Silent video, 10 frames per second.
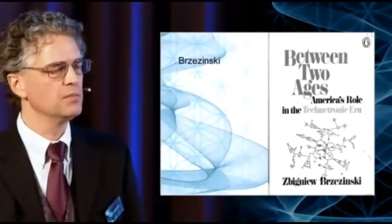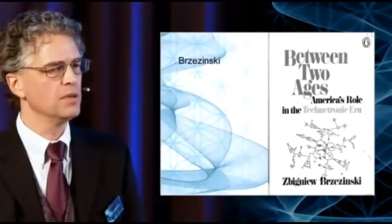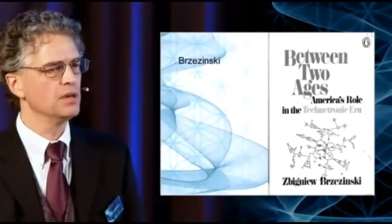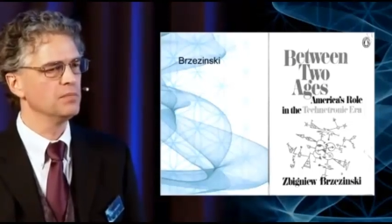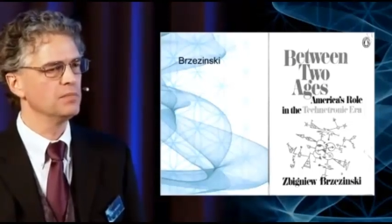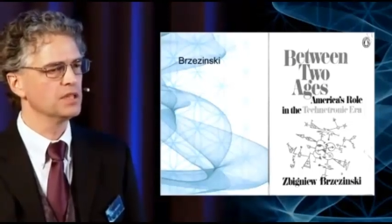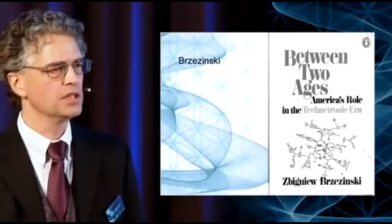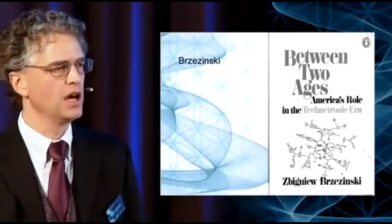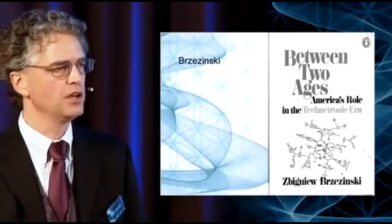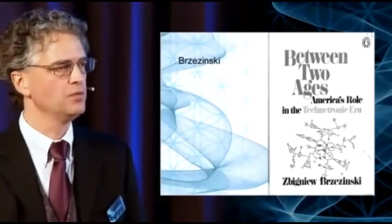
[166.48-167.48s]
um,
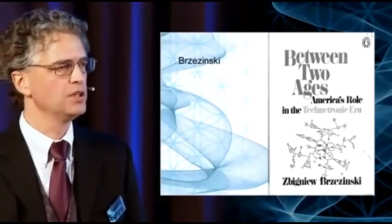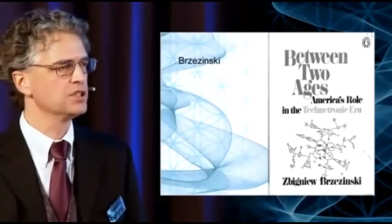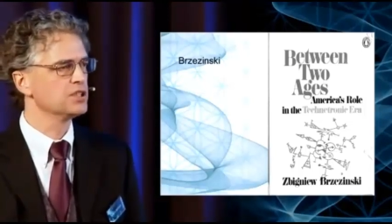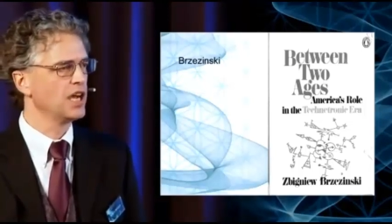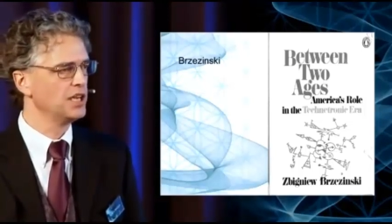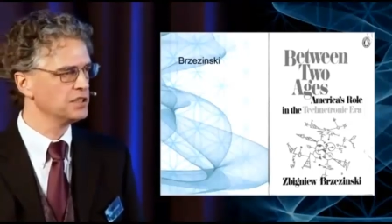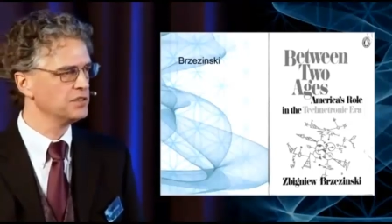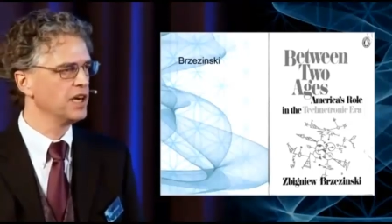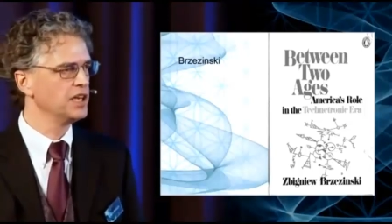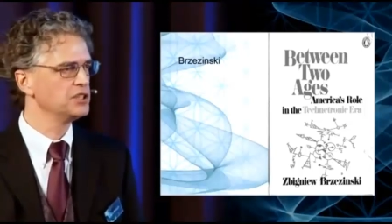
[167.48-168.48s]
MacDonald was a science
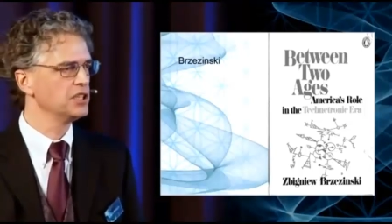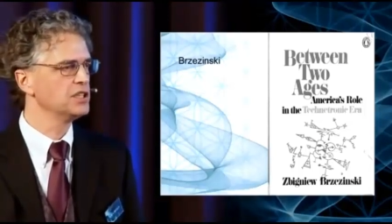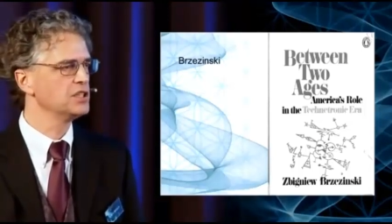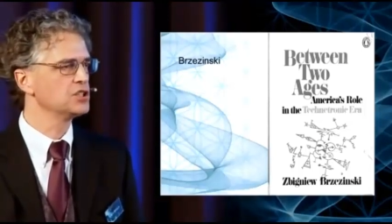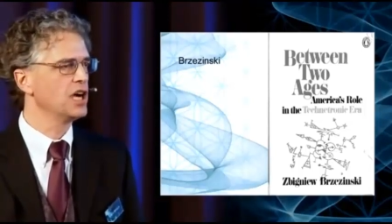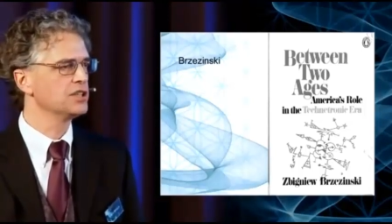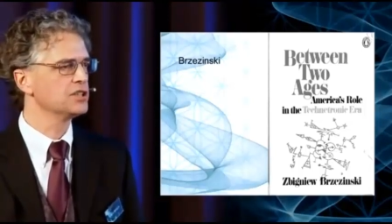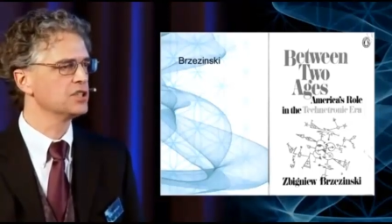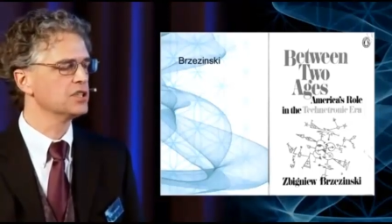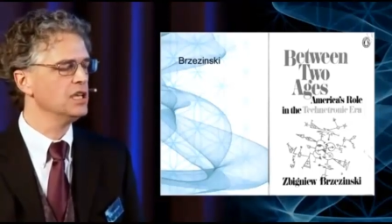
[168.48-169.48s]
advisor to Lyndon
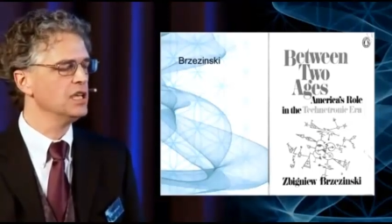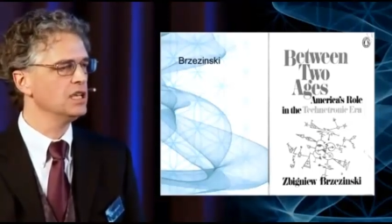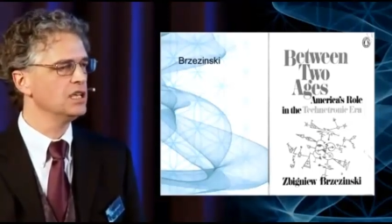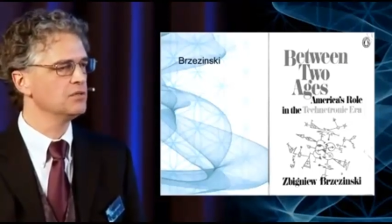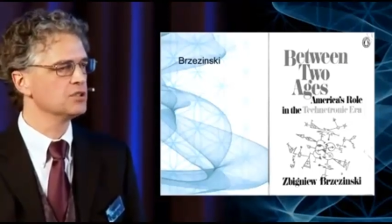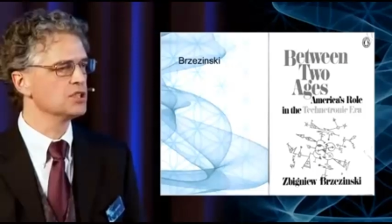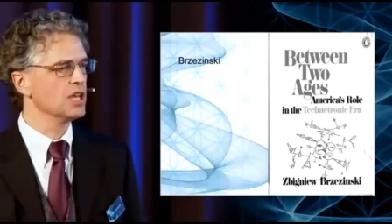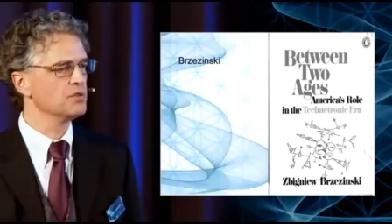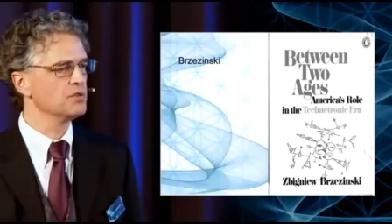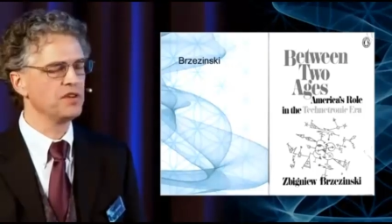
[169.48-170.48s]
Johnson. He was
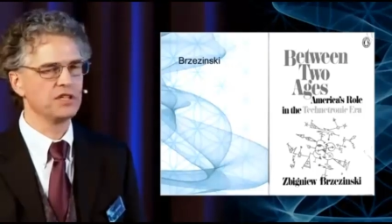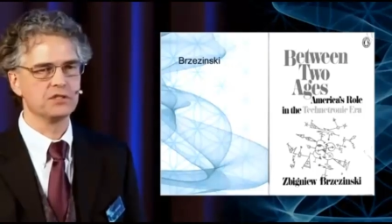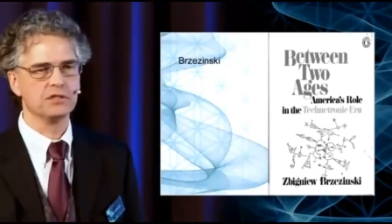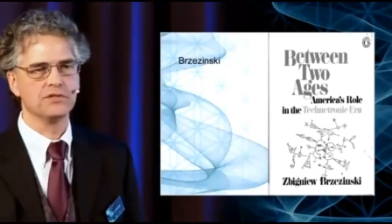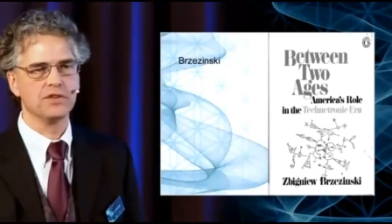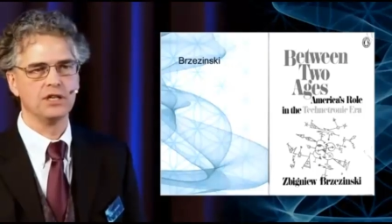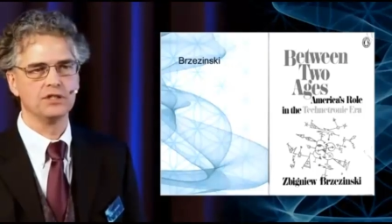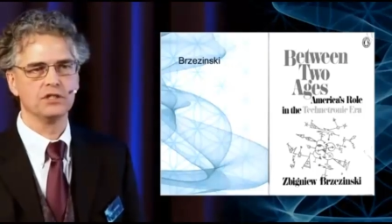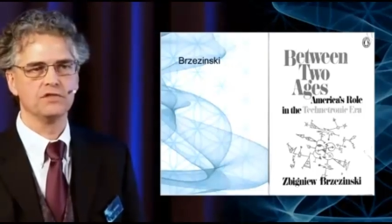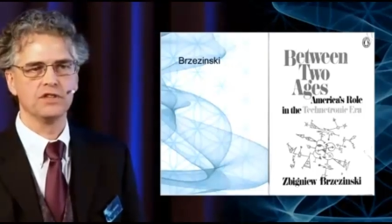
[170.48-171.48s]
a professor of uh,
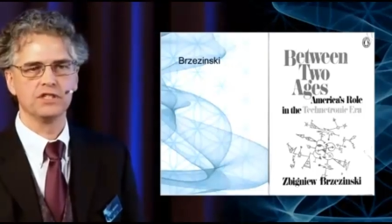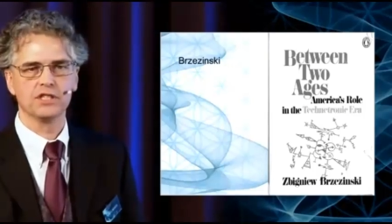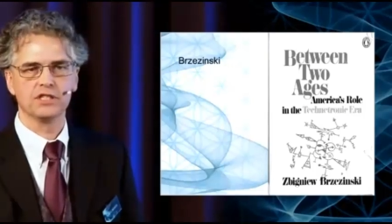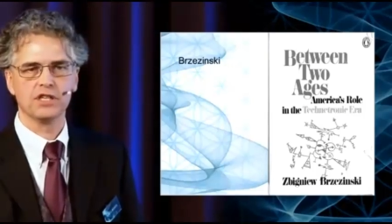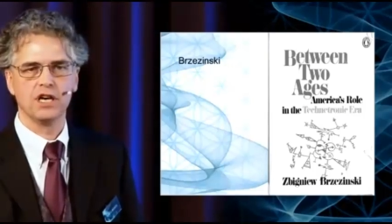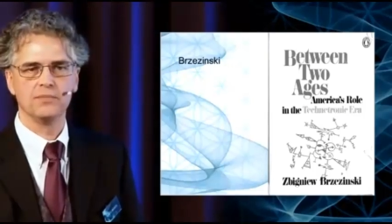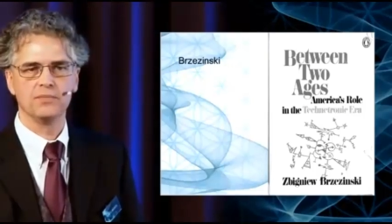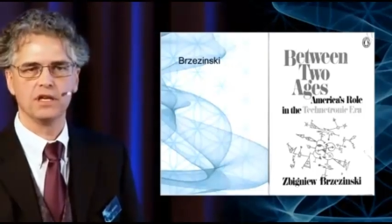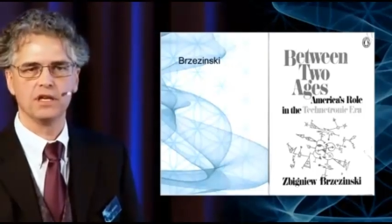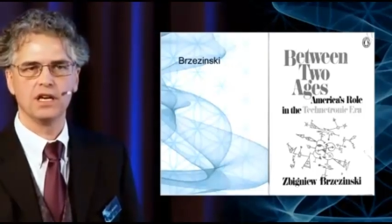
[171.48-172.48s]
geophysics
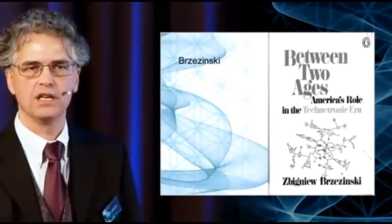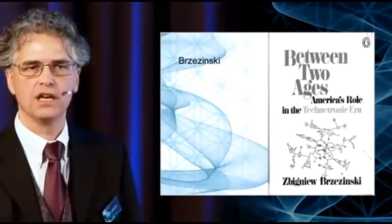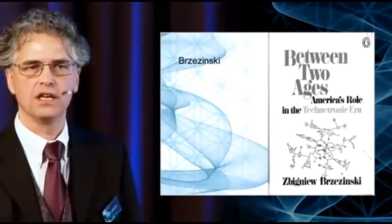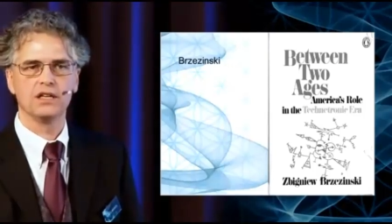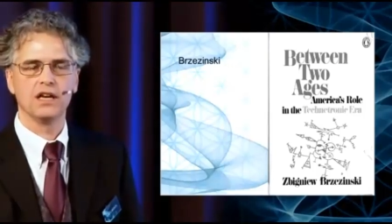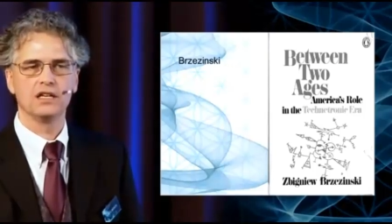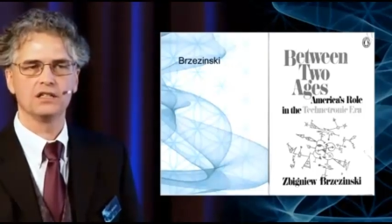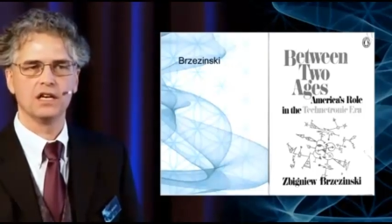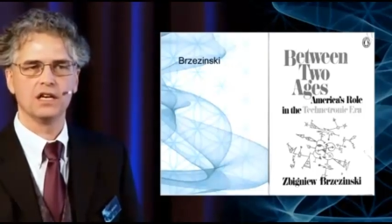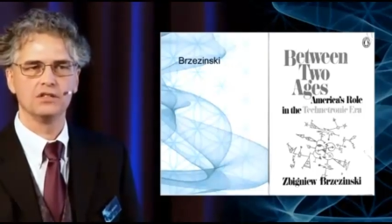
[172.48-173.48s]
um, at, at
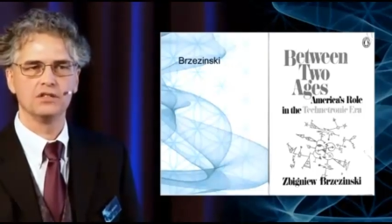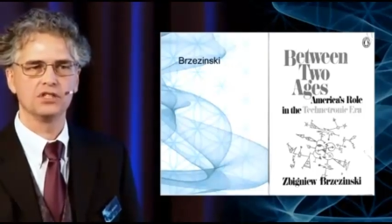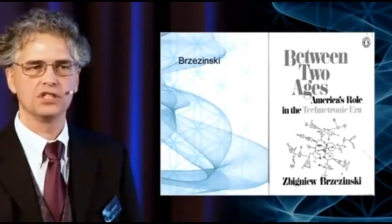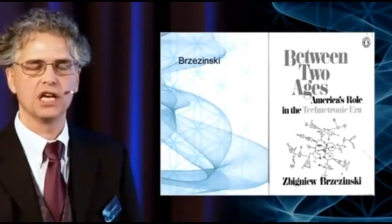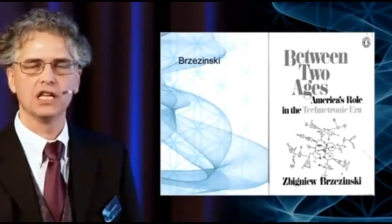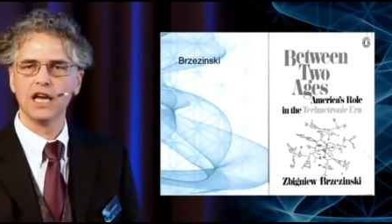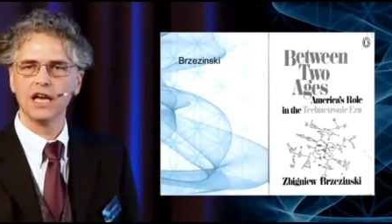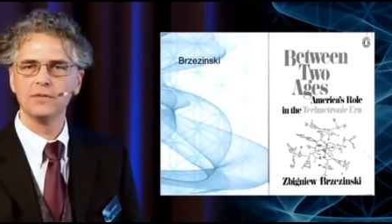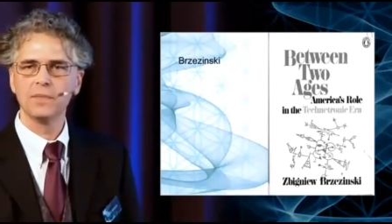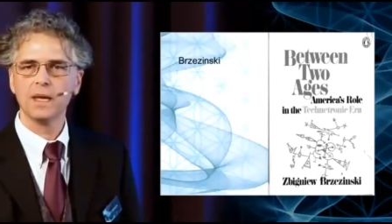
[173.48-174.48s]
uh, U C L A.